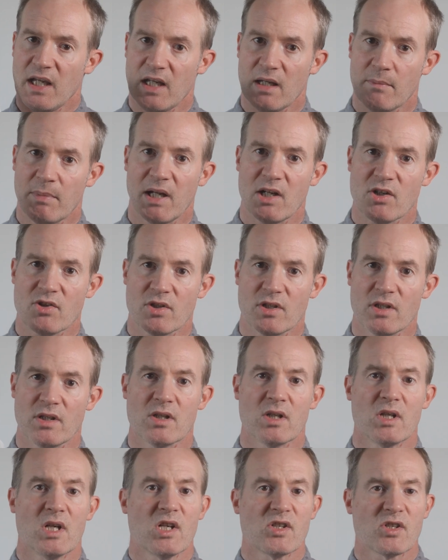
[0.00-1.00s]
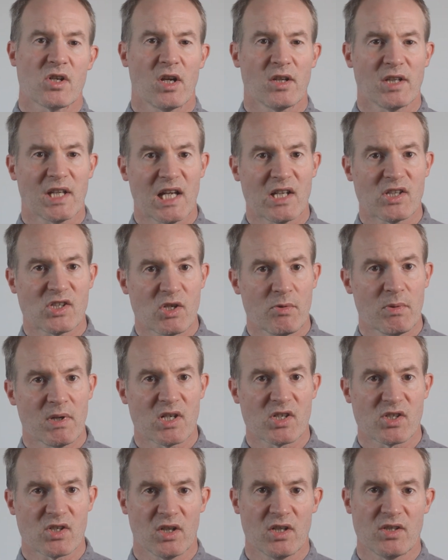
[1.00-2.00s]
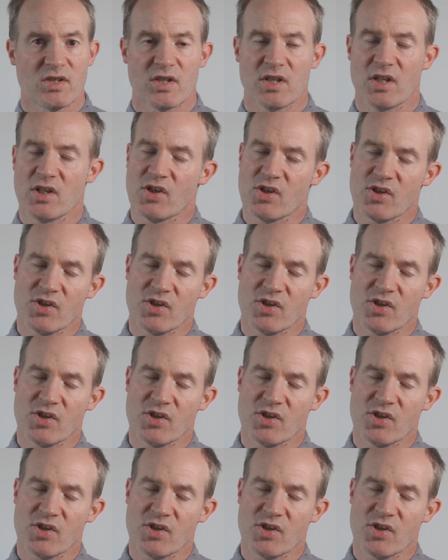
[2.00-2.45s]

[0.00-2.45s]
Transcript: in a battery. So don't get too excited and